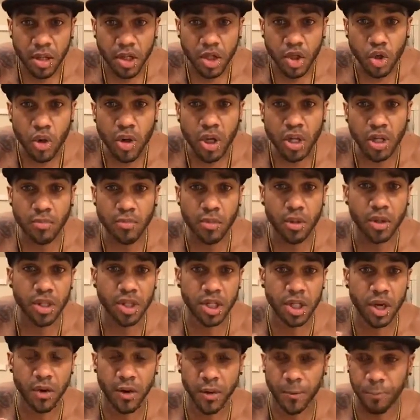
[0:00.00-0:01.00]
Joining the
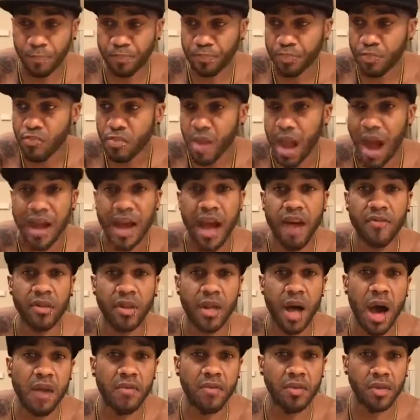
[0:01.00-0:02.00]
military. I have a
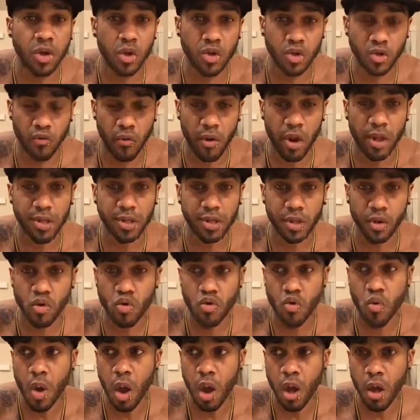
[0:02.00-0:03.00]
lot of close friends
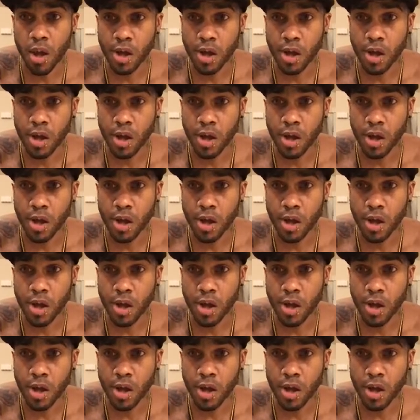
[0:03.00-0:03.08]
who